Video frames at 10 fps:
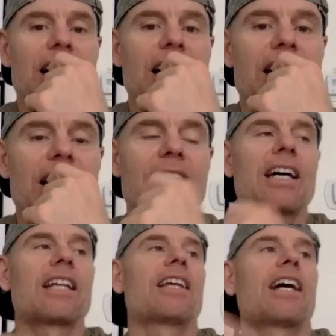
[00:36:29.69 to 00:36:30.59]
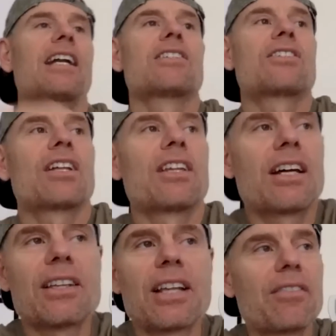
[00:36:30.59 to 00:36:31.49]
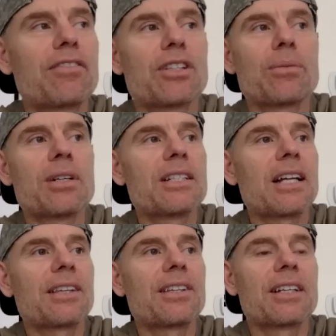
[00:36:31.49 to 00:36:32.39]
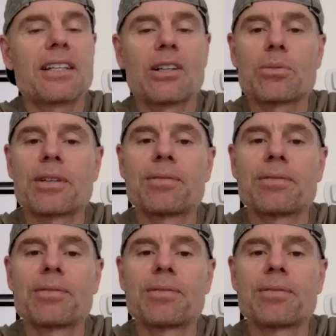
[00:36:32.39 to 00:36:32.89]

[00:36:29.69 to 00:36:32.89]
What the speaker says: That is just, that for some reason that thing kills me.